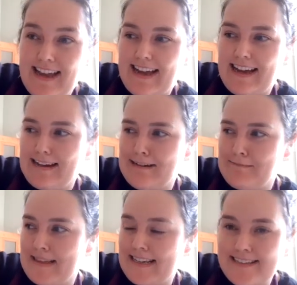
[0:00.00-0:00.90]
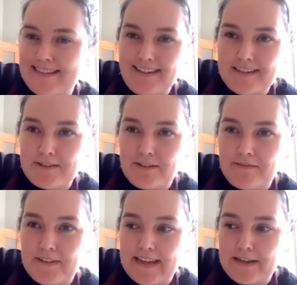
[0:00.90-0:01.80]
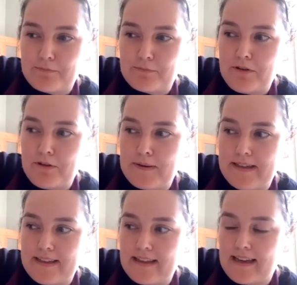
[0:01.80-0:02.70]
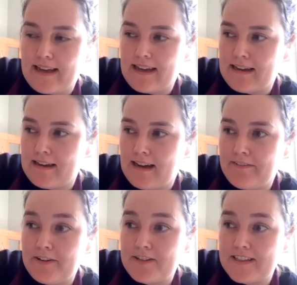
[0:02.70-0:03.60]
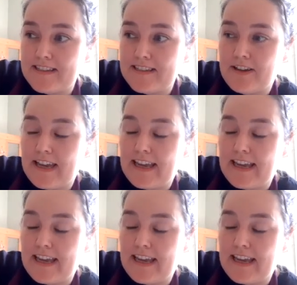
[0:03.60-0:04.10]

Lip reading: And they started off in Edinburgh, but I've noticed that you can